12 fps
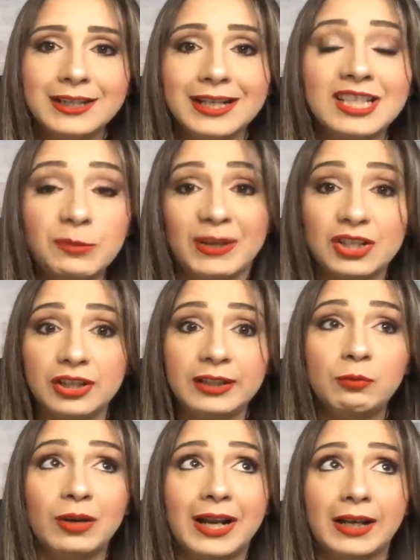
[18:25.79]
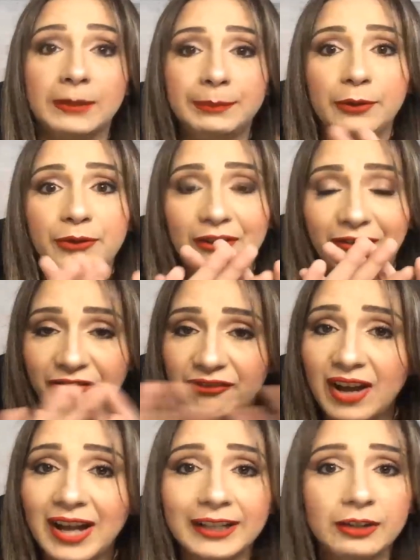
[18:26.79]
especially when I upload the
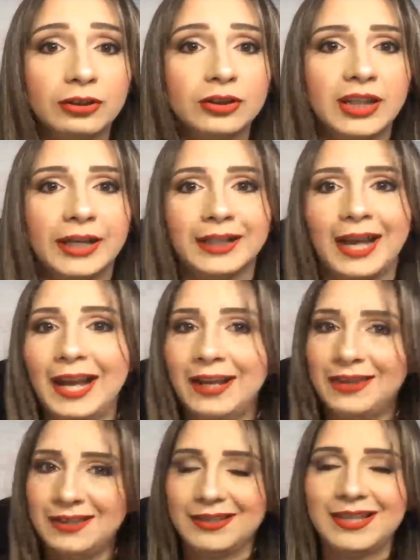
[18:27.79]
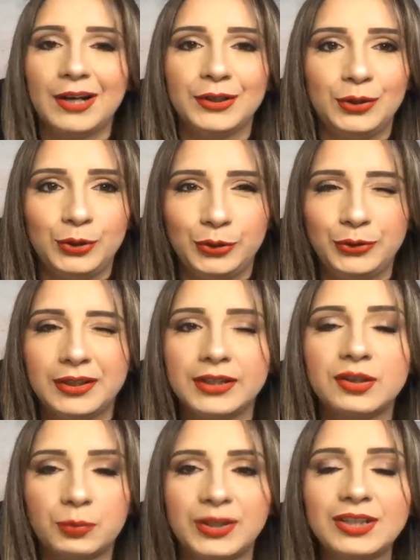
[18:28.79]
final, like, hey, this is how you use this
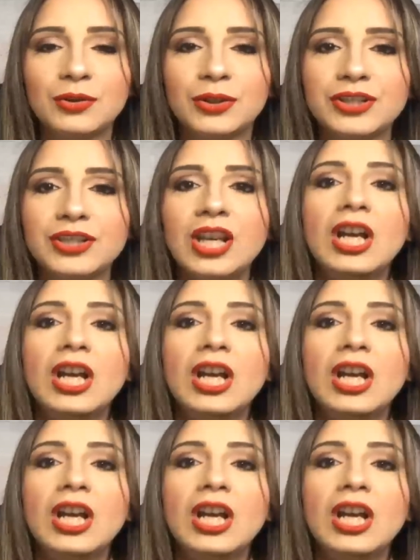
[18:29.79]
resource,